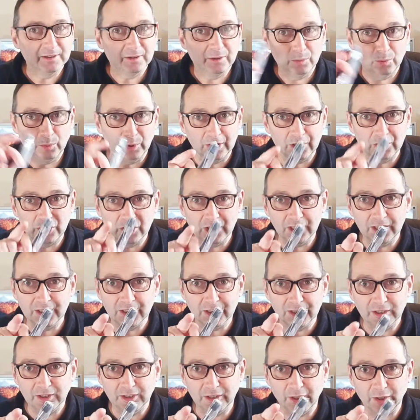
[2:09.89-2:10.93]
which is
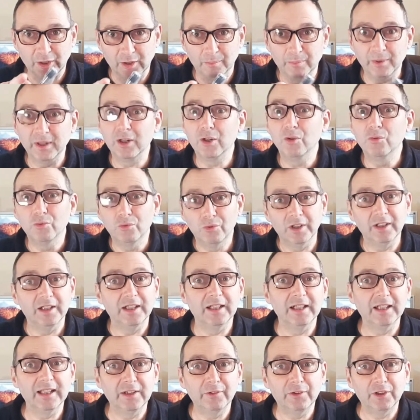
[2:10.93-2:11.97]
going to be
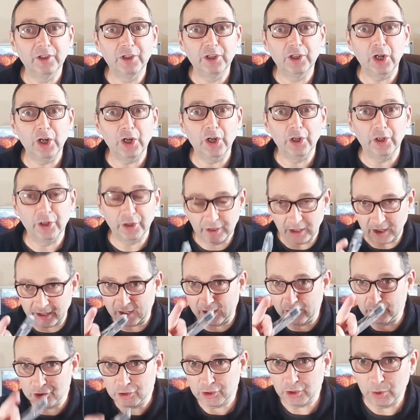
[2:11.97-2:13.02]
really good, and
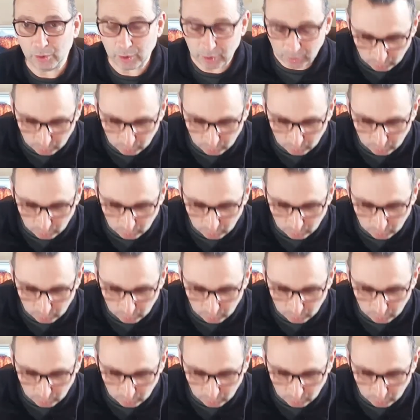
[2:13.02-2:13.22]
I'll show you